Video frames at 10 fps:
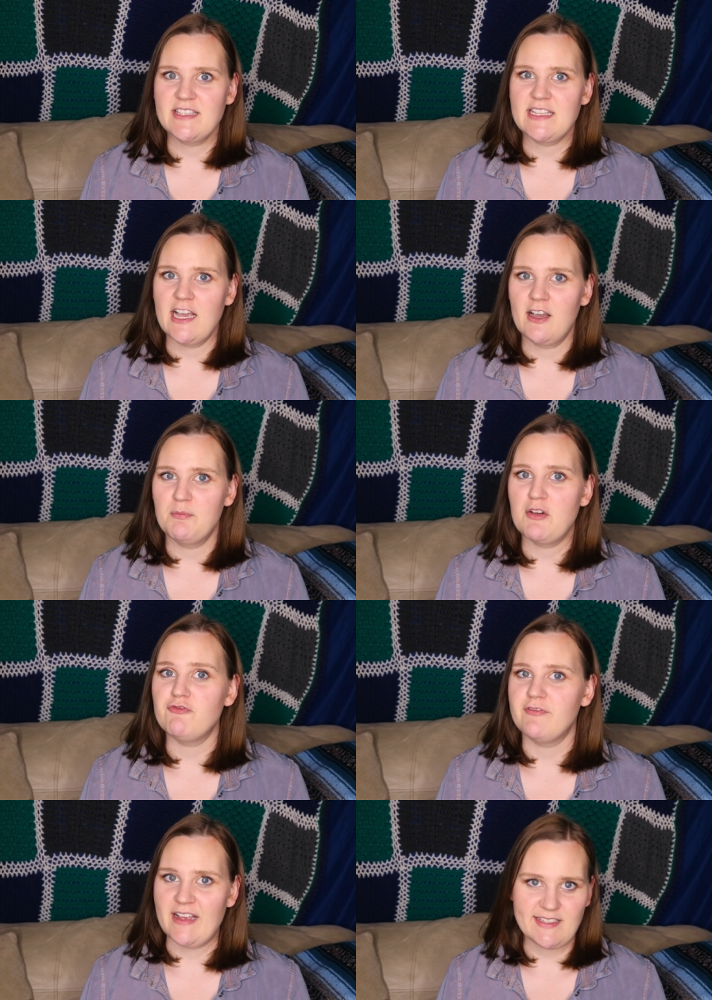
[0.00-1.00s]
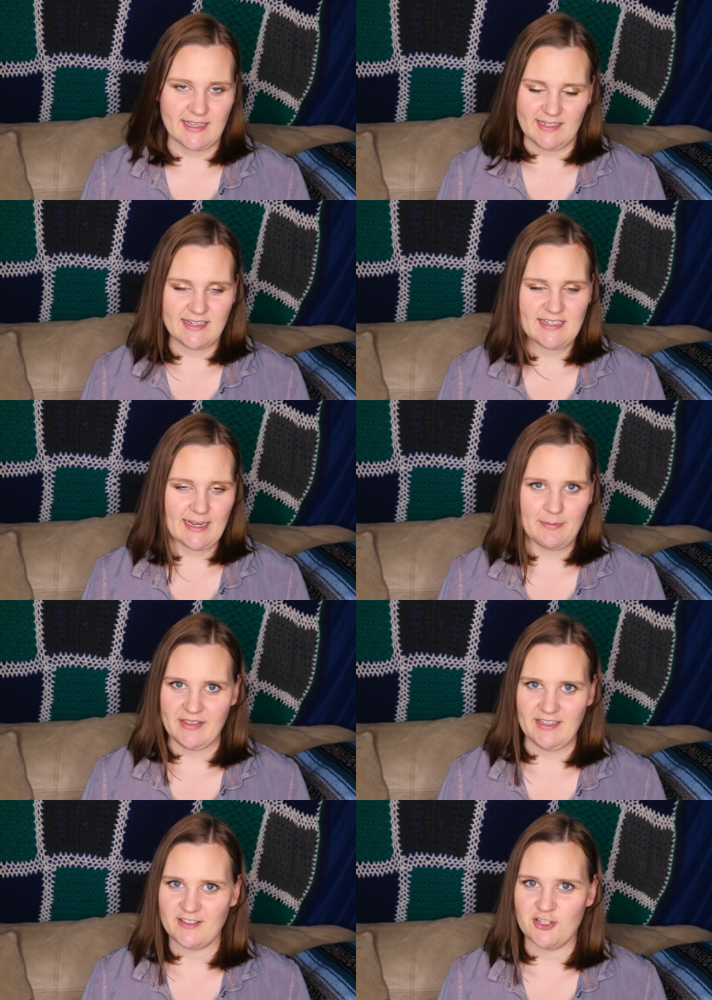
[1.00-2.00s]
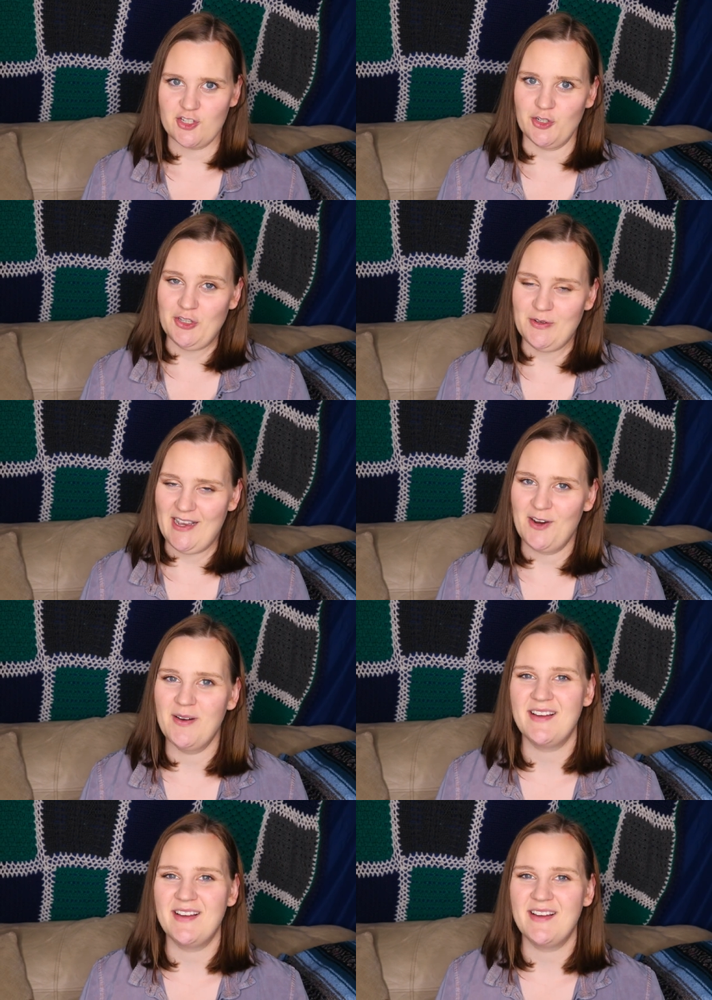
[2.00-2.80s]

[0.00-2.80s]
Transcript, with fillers: some resin type things to show you now.